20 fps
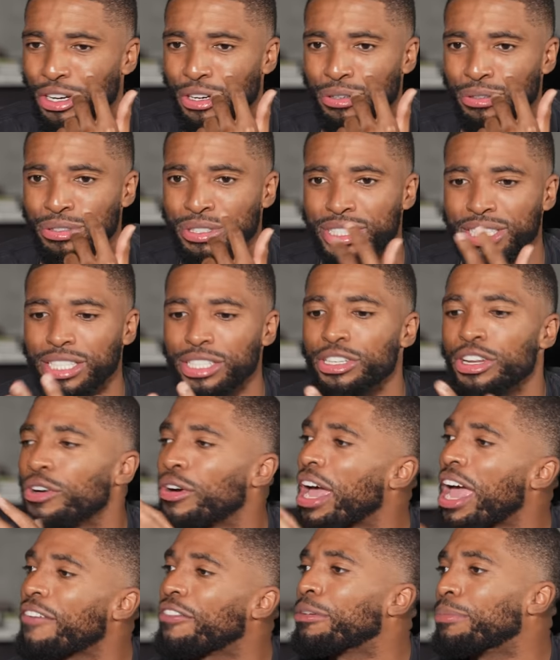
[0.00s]
know, you
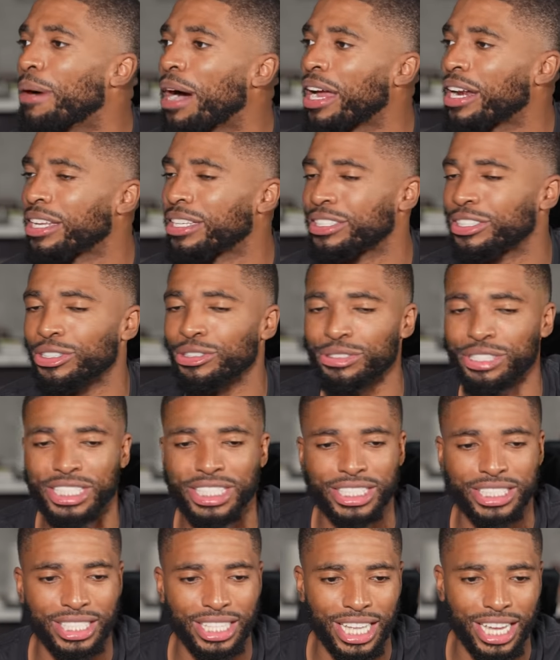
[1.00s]
know everybody. So it's
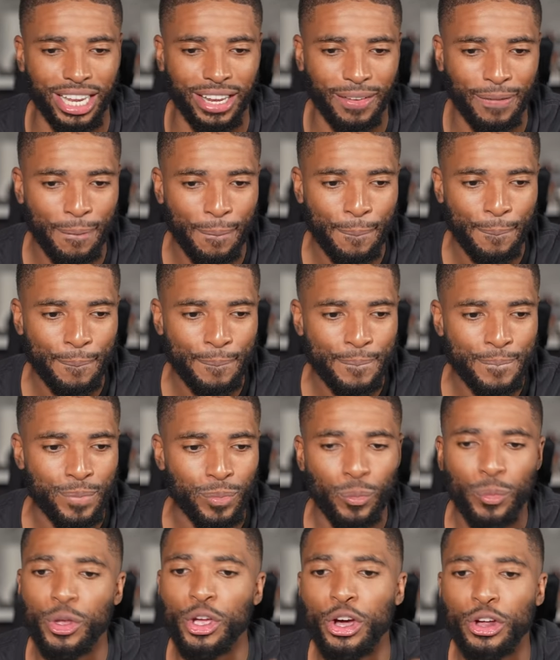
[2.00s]
just like
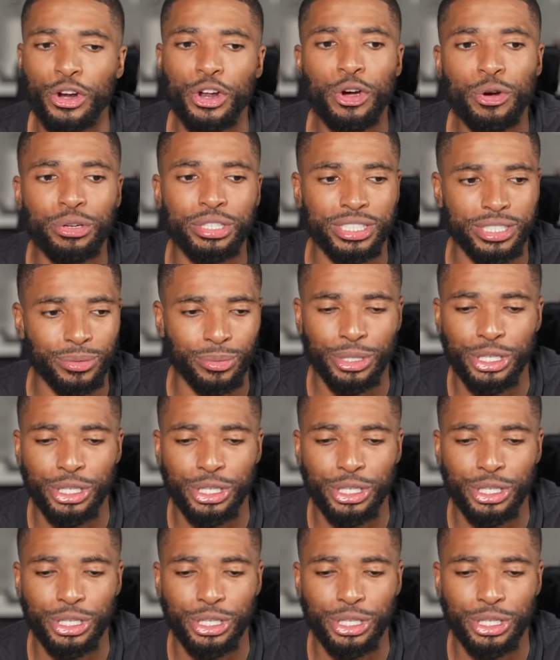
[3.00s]
we all notice.